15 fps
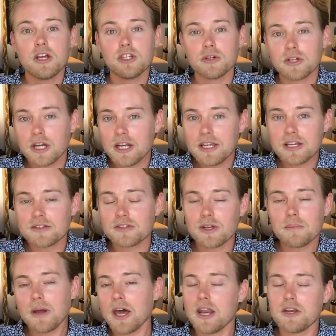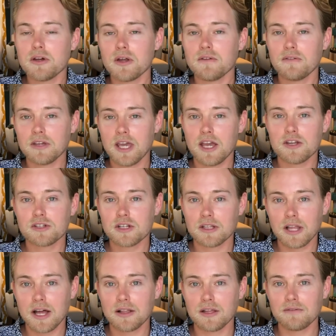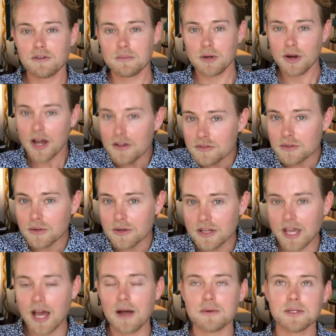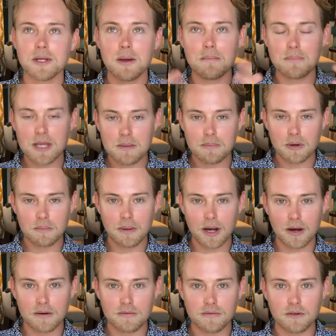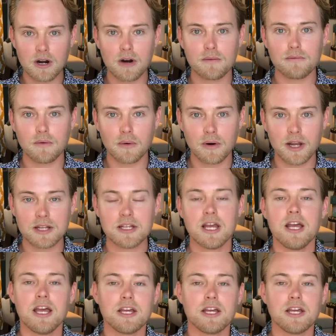You're gonna get some kind of notification, likely from your escrow account. Be prepared for it.